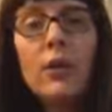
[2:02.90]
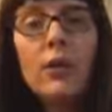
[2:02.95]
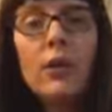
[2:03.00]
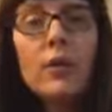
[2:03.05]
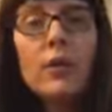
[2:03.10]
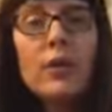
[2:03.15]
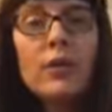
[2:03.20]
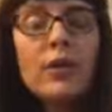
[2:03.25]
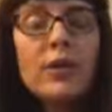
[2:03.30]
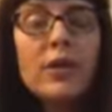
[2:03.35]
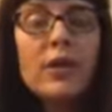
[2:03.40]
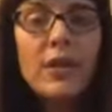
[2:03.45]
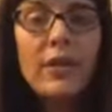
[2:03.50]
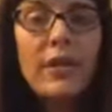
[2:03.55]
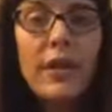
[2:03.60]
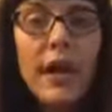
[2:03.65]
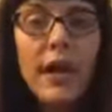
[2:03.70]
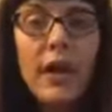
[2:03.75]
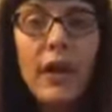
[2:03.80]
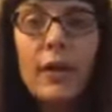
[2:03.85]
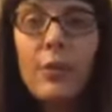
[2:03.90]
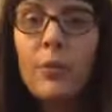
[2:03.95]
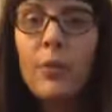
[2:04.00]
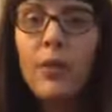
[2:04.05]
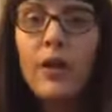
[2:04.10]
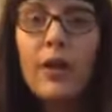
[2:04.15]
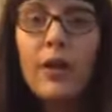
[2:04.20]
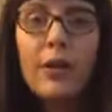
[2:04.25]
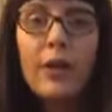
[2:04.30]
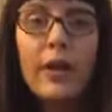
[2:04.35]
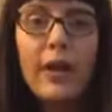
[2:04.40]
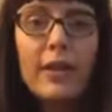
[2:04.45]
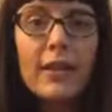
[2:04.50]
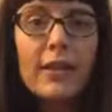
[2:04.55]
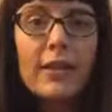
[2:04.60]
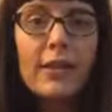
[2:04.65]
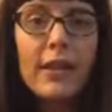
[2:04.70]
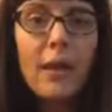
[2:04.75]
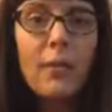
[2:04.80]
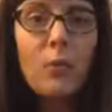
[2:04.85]
oils in there, but coating it the
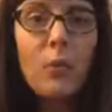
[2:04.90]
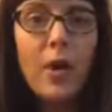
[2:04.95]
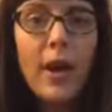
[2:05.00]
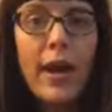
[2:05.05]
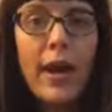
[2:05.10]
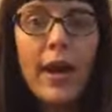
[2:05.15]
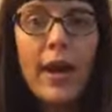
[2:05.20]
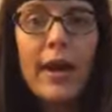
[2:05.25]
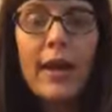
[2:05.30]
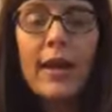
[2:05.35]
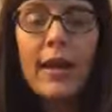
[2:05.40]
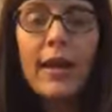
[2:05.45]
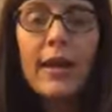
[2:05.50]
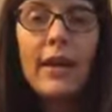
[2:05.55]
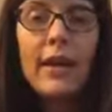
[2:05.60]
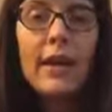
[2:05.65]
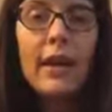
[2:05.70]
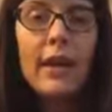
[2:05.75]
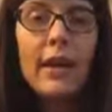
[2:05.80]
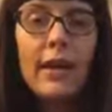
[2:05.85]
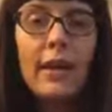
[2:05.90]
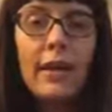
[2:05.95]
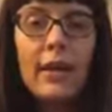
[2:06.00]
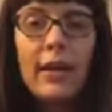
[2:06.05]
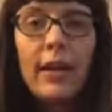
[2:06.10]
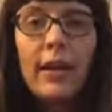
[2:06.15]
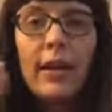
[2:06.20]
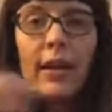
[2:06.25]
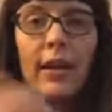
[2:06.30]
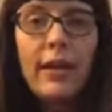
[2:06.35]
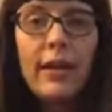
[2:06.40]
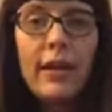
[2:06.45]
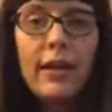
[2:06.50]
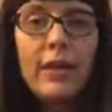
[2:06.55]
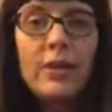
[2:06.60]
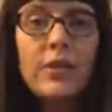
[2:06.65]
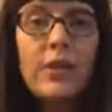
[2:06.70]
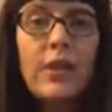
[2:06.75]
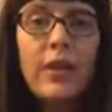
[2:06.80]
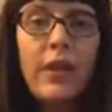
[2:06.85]
same way and
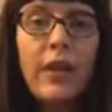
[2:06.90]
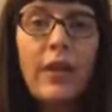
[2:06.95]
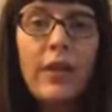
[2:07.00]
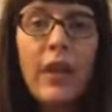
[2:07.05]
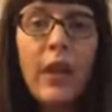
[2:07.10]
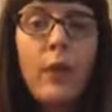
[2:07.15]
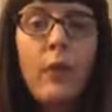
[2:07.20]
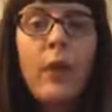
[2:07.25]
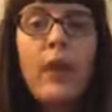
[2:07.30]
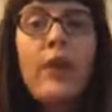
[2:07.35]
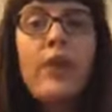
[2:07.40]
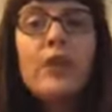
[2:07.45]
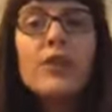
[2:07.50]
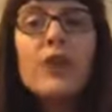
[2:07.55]
inserting in that way. There's